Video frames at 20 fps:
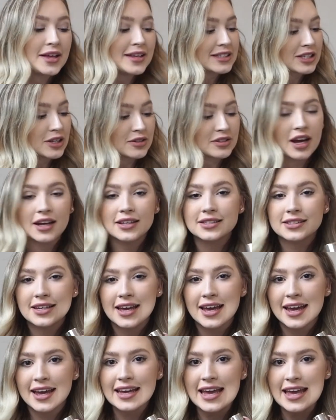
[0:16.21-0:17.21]
So
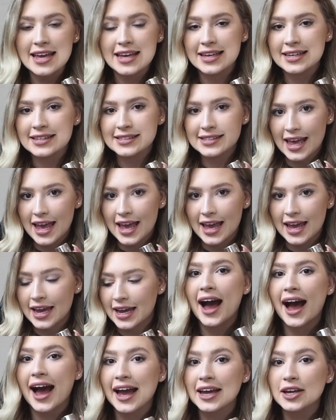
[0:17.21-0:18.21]
Dossier is a
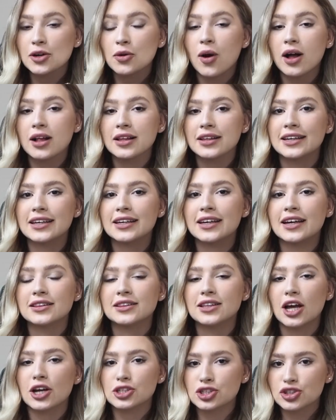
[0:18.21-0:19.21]
high quality,
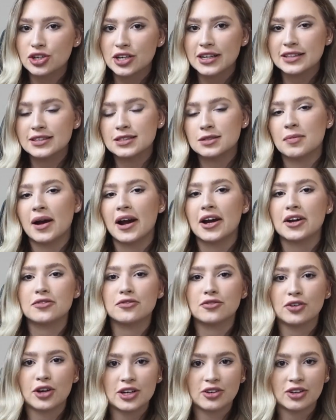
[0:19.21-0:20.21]
luxury inspired
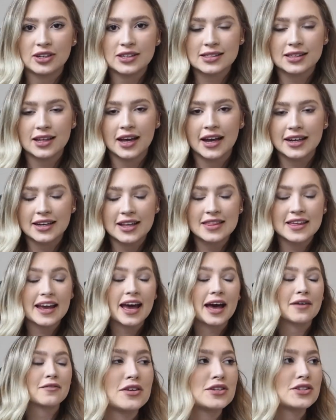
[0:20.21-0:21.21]
fragrance line. They
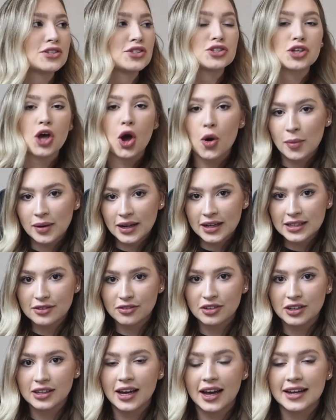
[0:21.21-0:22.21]
have so many
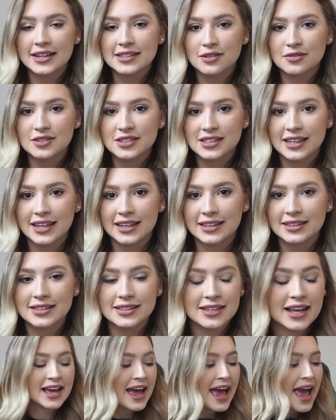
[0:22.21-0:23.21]
different kinds of
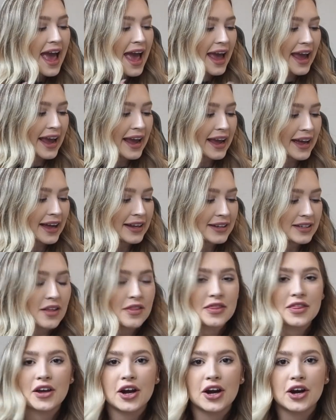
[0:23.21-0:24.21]
scents and
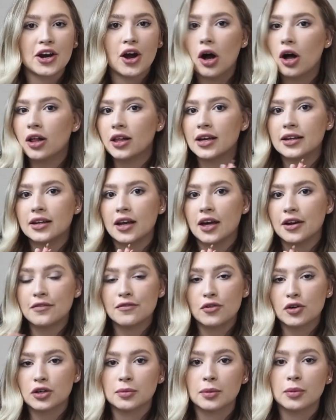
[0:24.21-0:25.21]
they're all at an
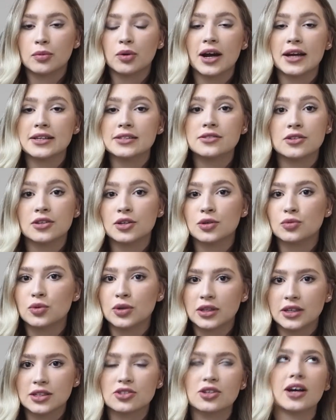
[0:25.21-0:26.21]
affordable price. You could
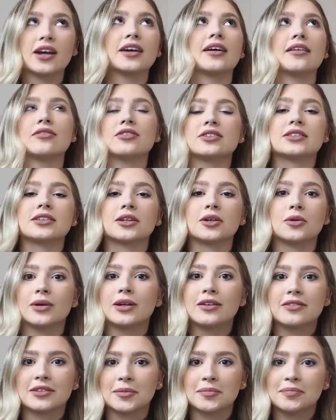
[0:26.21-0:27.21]
really try every single
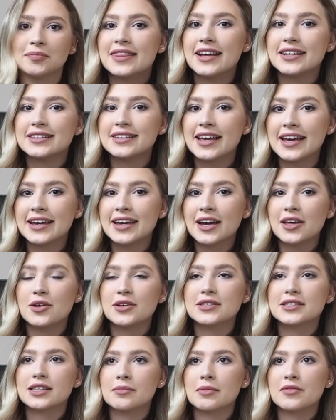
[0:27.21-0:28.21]
one of them. They take
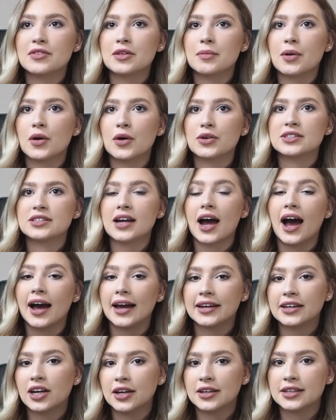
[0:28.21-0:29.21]
some of the most
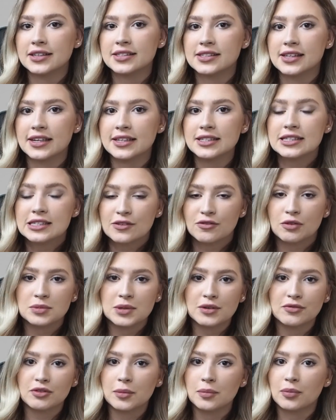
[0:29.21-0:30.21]
iconic scents from
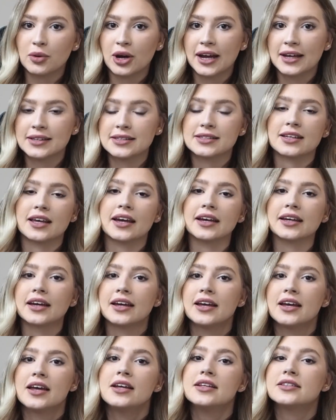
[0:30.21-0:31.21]
different brands like
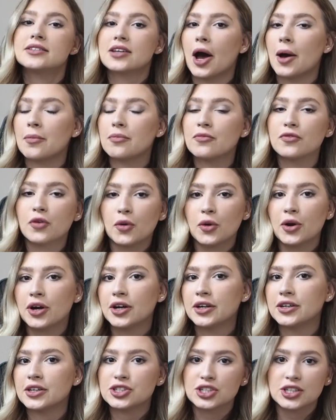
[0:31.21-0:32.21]
Tom
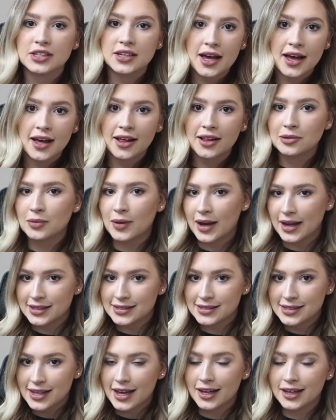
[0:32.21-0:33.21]
Ford, Chanel,
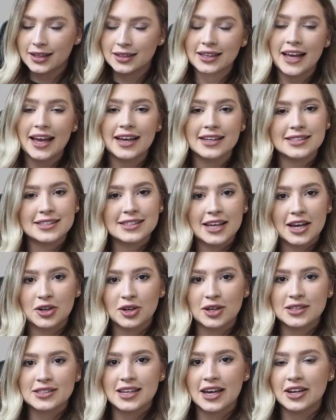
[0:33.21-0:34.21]
YSL,
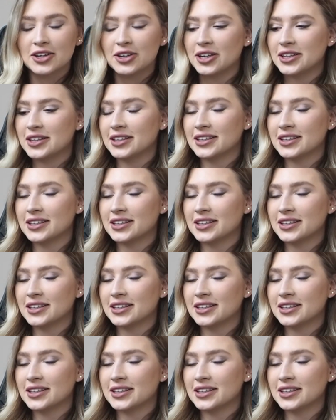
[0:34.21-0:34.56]
etc., etc.